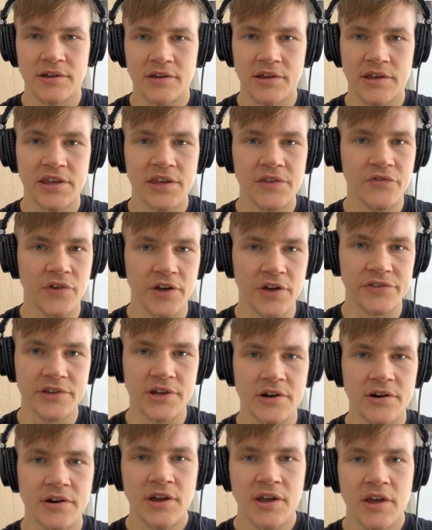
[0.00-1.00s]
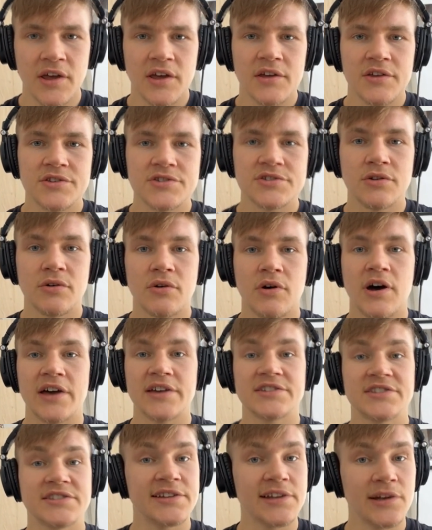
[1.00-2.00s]
he fought there, so I
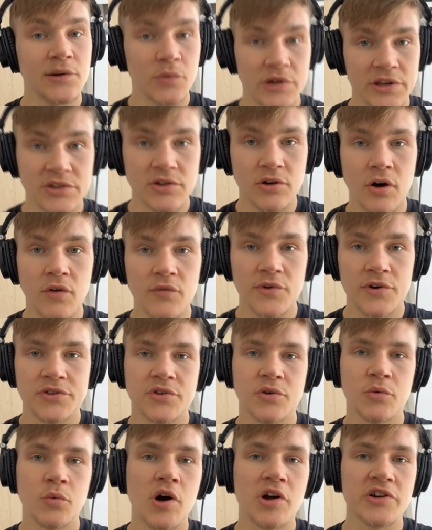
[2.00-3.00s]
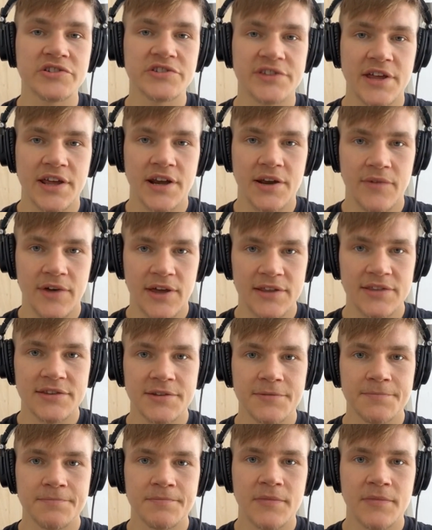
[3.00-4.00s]
still went over to watch that event.